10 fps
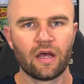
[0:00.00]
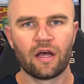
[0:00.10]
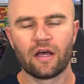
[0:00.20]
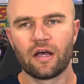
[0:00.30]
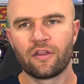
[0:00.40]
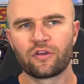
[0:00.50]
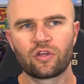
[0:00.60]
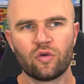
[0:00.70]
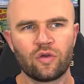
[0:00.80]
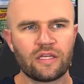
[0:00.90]
uh, the
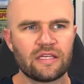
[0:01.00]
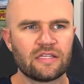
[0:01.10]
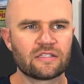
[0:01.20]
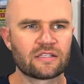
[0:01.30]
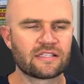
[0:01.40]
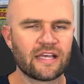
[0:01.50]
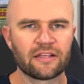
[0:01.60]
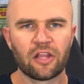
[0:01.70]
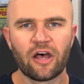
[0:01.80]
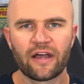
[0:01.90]
Goonies, the
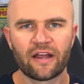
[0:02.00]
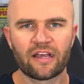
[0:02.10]
Sandlot,